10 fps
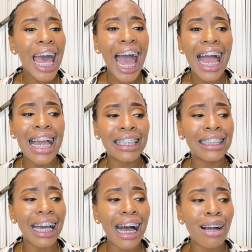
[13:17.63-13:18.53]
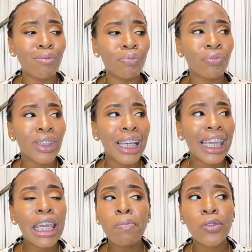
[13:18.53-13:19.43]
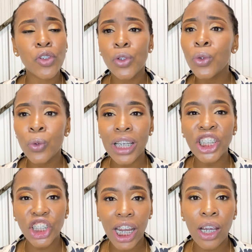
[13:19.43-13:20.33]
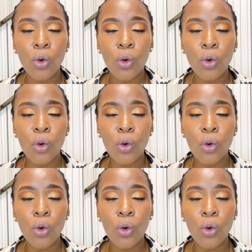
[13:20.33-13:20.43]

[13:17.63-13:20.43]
and keeps you in check.